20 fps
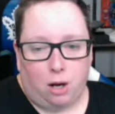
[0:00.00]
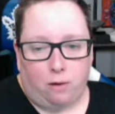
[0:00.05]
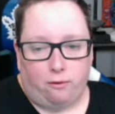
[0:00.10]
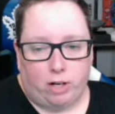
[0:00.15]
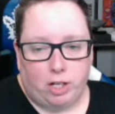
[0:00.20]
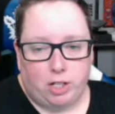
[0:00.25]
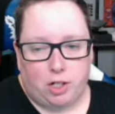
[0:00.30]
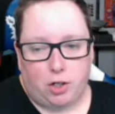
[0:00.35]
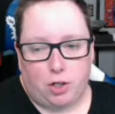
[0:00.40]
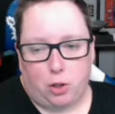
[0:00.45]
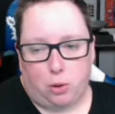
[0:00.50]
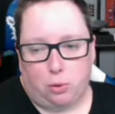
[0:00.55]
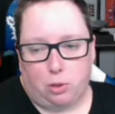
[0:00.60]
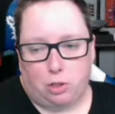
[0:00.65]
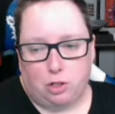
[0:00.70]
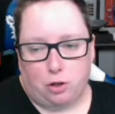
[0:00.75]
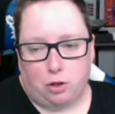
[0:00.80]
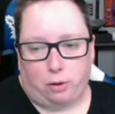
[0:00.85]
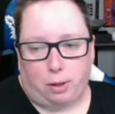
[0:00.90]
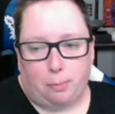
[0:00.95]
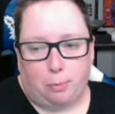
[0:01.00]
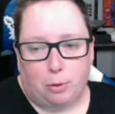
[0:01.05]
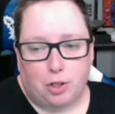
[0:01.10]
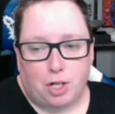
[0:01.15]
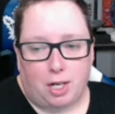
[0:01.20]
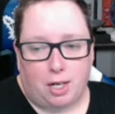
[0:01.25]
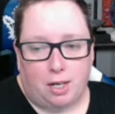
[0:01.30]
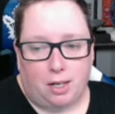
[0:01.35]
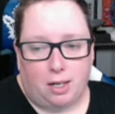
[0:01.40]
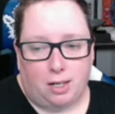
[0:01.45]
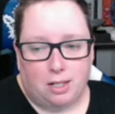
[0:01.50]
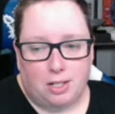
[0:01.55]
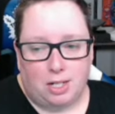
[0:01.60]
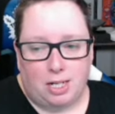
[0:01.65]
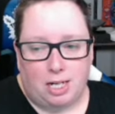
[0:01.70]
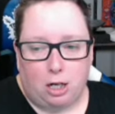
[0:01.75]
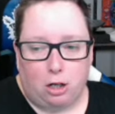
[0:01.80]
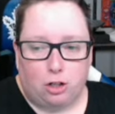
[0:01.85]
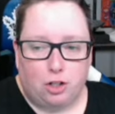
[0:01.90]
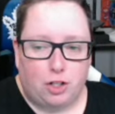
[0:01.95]
Vested tokens are represented as
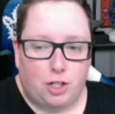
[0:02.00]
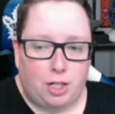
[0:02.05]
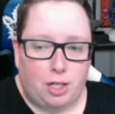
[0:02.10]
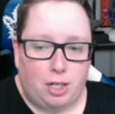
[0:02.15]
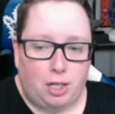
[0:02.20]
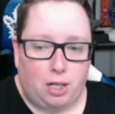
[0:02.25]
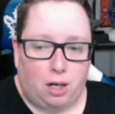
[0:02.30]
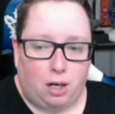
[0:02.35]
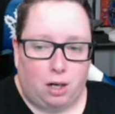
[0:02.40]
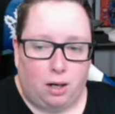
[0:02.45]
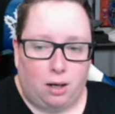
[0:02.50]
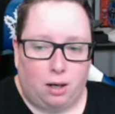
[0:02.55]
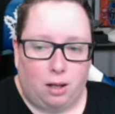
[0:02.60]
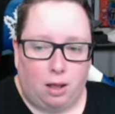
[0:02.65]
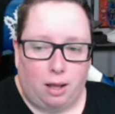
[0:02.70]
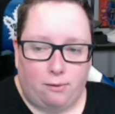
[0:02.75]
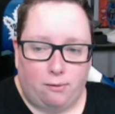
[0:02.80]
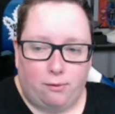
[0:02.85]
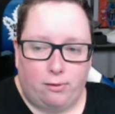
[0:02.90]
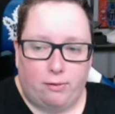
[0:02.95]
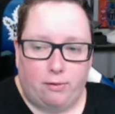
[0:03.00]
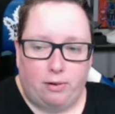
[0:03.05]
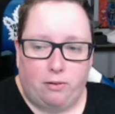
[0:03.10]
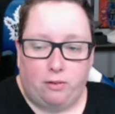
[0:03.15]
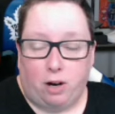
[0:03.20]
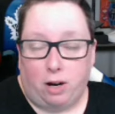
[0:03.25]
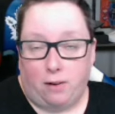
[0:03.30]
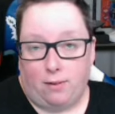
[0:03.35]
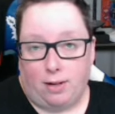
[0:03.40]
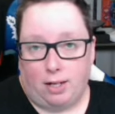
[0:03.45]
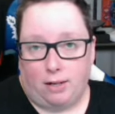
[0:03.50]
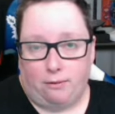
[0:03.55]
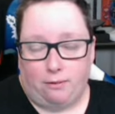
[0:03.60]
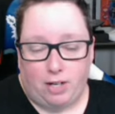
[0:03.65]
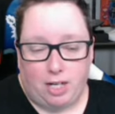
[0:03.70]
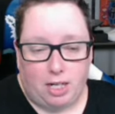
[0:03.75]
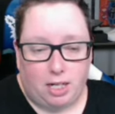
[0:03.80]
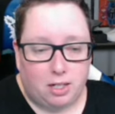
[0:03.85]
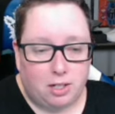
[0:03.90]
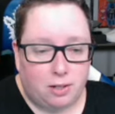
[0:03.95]
ERC 1155 uh,
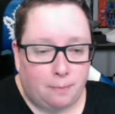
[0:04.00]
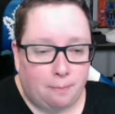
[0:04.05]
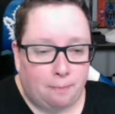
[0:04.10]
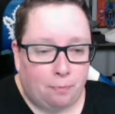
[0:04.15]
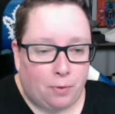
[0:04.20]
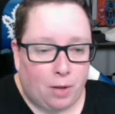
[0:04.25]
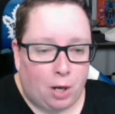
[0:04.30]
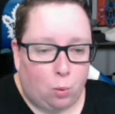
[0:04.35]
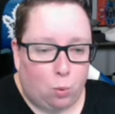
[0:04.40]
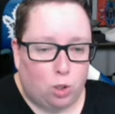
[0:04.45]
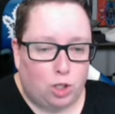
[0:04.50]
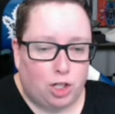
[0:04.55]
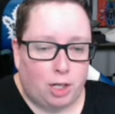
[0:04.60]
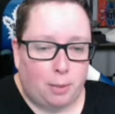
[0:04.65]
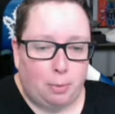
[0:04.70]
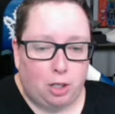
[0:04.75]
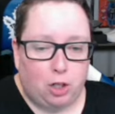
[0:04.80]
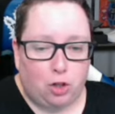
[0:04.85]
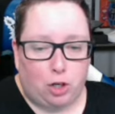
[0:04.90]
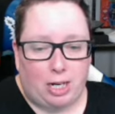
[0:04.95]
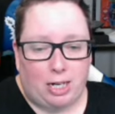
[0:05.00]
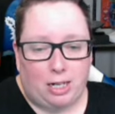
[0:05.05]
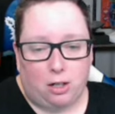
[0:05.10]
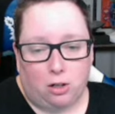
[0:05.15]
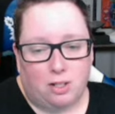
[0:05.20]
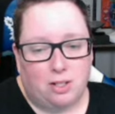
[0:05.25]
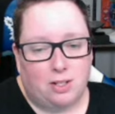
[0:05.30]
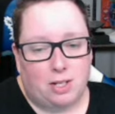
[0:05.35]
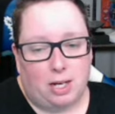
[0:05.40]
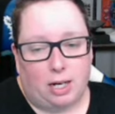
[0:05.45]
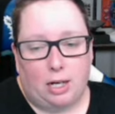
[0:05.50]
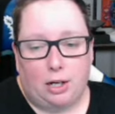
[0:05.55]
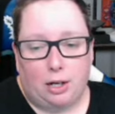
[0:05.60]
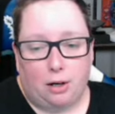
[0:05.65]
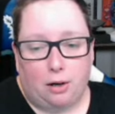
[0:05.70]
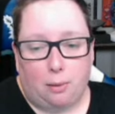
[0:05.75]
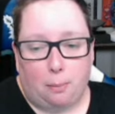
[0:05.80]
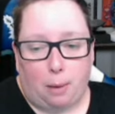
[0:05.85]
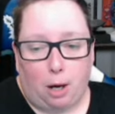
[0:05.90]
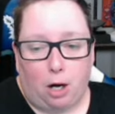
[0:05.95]
NFTs which can be traded on
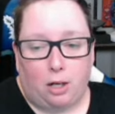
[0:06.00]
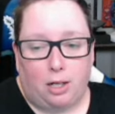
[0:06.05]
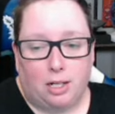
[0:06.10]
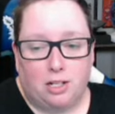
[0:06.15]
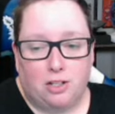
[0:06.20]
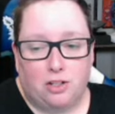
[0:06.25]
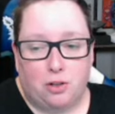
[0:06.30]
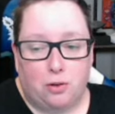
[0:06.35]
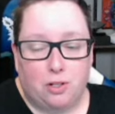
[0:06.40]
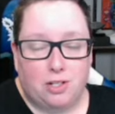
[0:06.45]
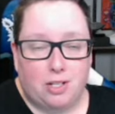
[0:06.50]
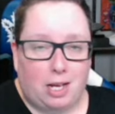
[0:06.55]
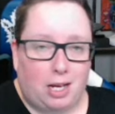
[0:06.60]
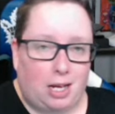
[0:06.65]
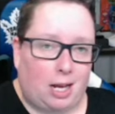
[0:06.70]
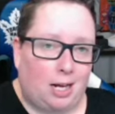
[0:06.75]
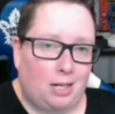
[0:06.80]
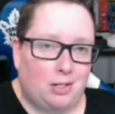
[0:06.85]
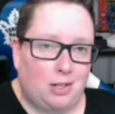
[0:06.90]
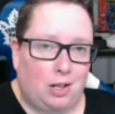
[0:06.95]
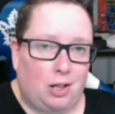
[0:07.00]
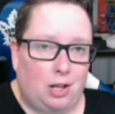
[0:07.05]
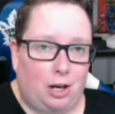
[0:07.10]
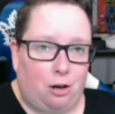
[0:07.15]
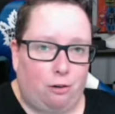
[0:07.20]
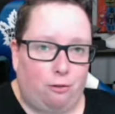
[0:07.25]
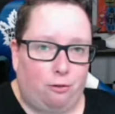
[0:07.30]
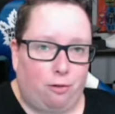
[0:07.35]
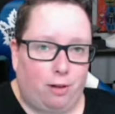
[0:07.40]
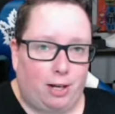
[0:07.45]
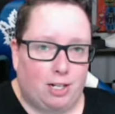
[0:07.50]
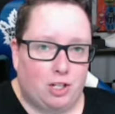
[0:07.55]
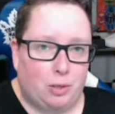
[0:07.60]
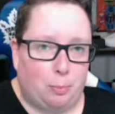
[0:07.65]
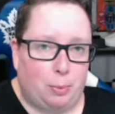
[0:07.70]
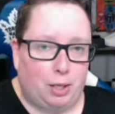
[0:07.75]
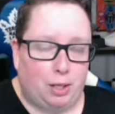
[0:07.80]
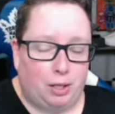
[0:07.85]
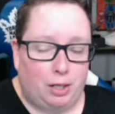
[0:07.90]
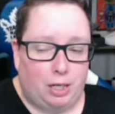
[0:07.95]
secondary markets. So this adds a layer of
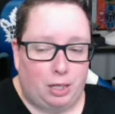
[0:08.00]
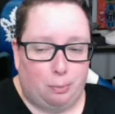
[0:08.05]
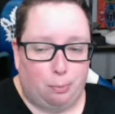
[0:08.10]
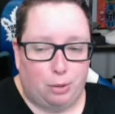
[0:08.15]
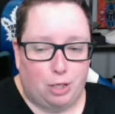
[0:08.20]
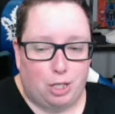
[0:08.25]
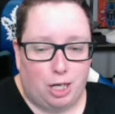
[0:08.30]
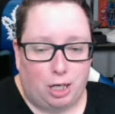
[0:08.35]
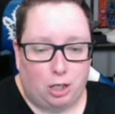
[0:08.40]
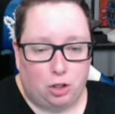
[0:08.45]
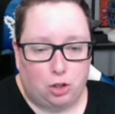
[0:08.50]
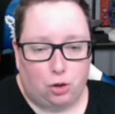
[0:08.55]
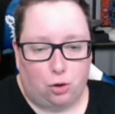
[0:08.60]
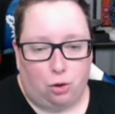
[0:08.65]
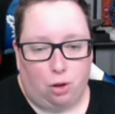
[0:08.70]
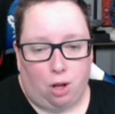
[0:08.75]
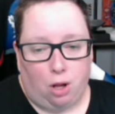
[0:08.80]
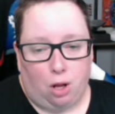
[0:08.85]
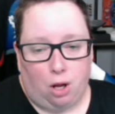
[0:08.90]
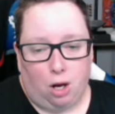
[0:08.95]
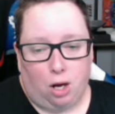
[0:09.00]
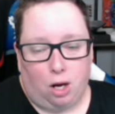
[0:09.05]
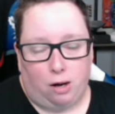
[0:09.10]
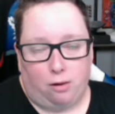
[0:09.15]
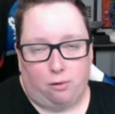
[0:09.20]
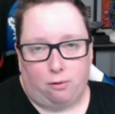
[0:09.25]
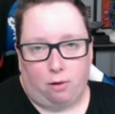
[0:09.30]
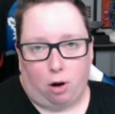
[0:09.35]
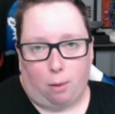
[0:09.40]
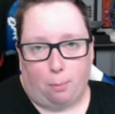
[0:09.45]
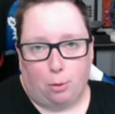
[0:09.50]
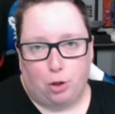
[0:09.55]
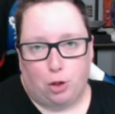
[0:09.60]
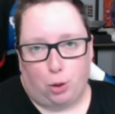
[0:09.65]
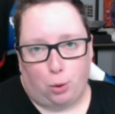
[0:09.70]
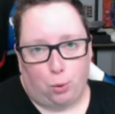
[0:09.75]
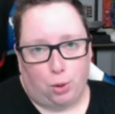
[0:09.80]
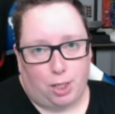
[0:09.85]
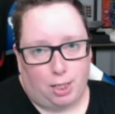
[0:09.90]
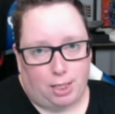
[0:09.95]
flexibility and potential uh,
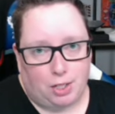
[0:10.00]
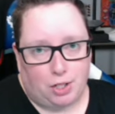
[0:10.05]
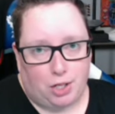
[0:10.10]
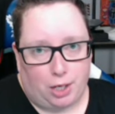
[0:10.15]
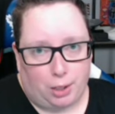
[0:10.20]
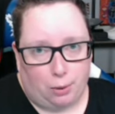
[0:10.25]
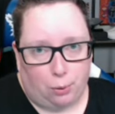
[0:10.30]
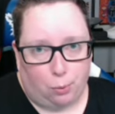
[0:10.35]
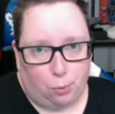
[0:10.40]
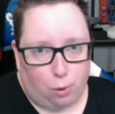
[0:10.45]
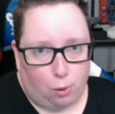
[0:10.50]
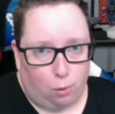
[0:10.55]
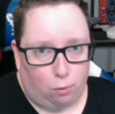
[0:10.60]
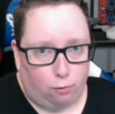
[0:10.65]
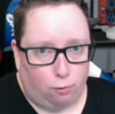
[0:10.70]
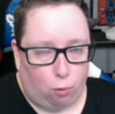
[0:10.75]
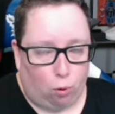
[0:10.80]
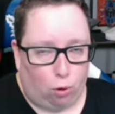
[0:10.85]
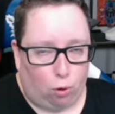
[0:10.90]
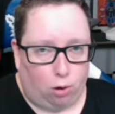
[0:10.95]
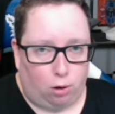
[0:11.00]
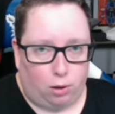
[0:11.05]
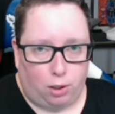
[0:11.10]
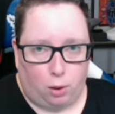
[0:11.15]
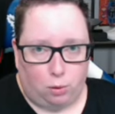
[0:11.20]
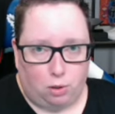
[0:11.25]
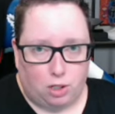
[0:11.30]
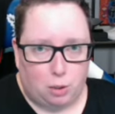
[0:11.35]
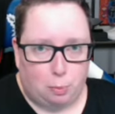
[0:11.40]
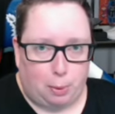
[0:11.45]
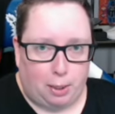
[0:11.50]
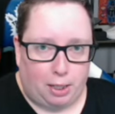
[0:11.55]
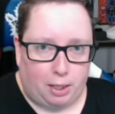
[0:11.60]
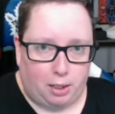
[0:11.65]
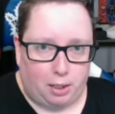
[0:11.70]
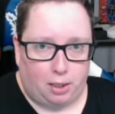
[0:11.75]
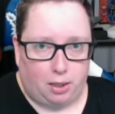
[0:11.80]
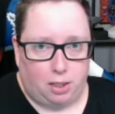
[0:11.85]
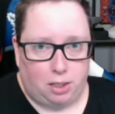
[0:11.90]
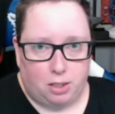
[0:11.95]
opportunities down the road for you know
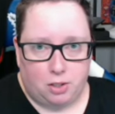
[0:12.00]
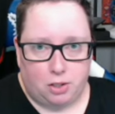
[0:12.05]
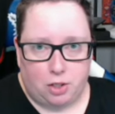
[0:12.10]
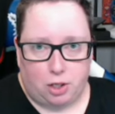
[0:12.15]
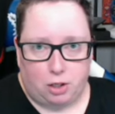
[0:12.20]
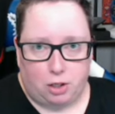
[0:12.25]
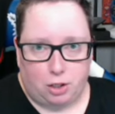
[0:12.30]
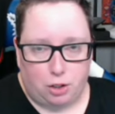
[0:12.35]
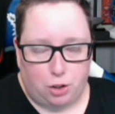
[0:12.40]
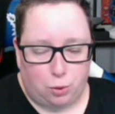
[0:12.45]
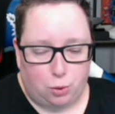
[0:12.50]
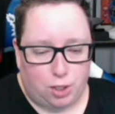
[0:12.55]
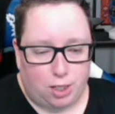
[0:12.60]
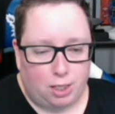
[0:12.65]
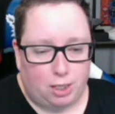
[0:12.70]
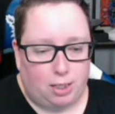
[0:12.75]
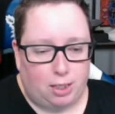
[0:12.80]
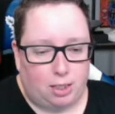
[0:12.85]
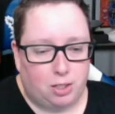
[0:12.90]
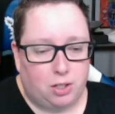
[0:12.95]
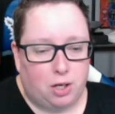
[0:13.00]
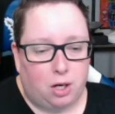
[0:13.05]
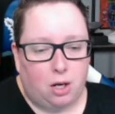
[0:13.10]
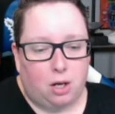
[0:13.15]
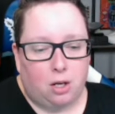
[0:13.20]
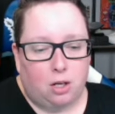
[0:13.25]
expanding these uh, these utilities.